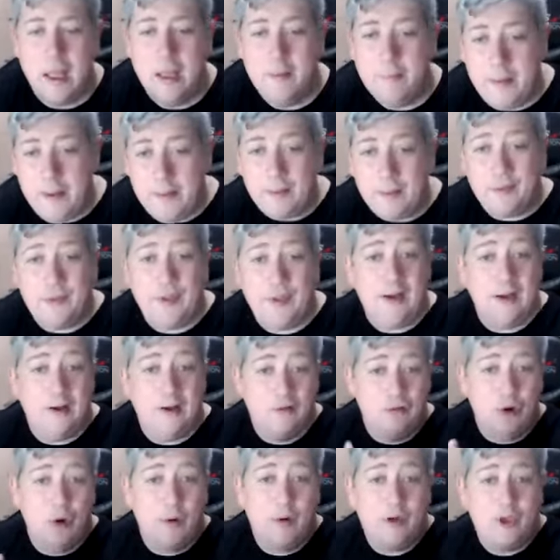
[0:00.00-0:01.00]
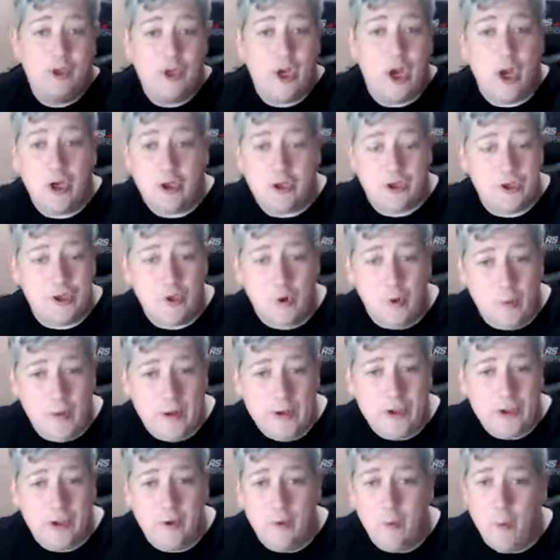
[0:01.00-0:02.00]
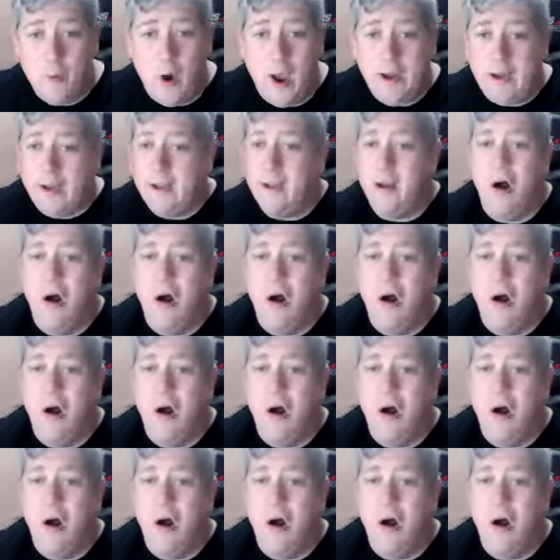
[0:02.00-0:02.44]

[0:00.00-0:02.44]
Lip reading: People think in a growing church, there's no whinging and whining.